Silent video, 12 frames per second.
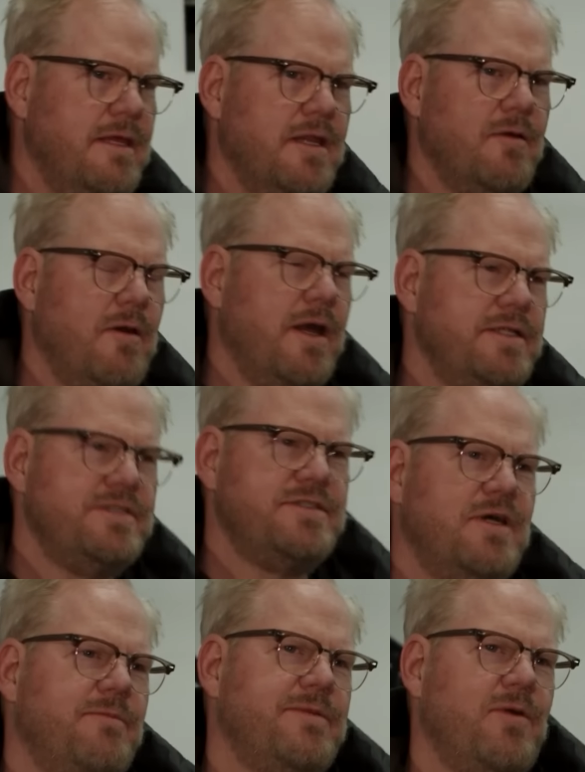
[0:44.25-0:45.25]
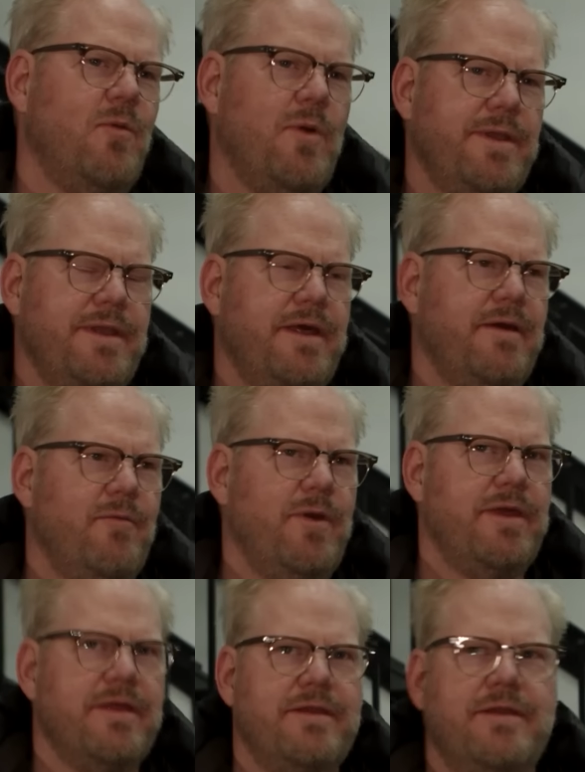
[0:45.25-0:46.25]
You know, I just hope that one day we
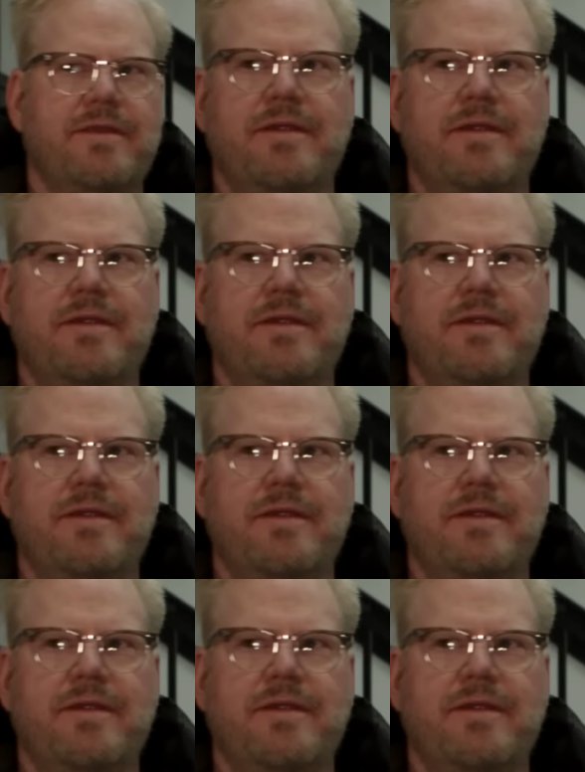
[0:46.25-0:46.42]
can,